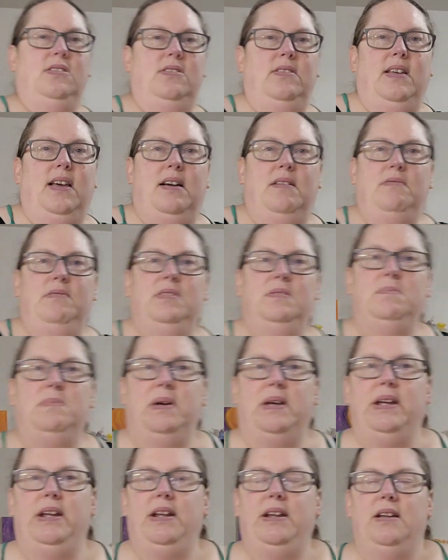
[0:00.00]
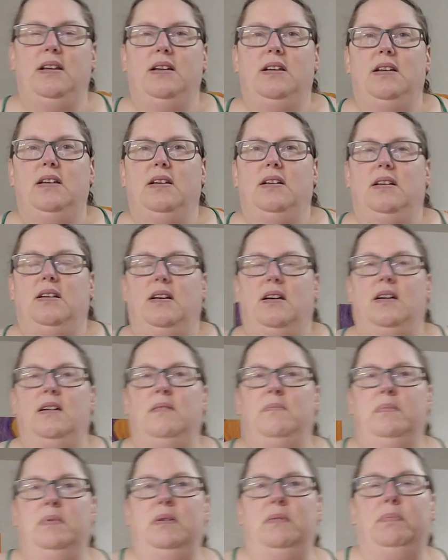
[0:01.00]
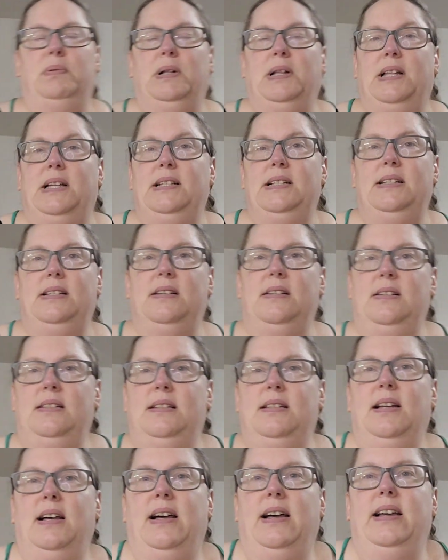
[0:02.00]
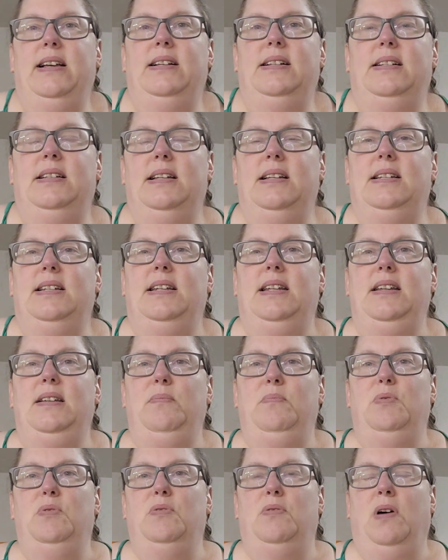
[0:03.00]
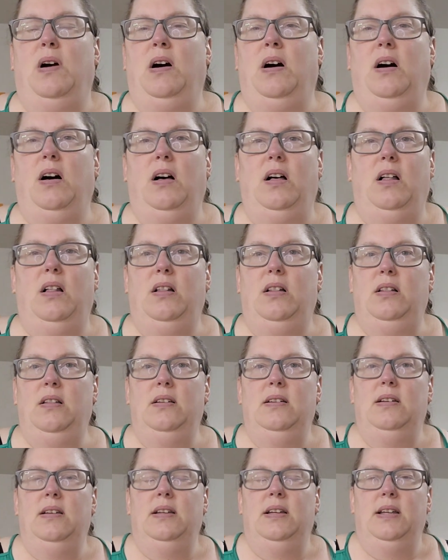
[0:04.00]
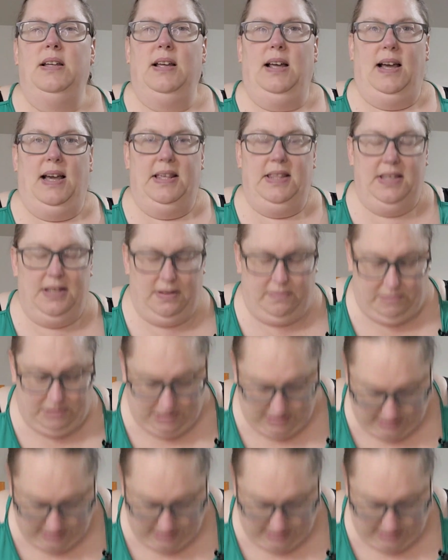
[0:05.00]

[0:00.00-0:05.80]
So that was my plus size Temu haul. I think I'm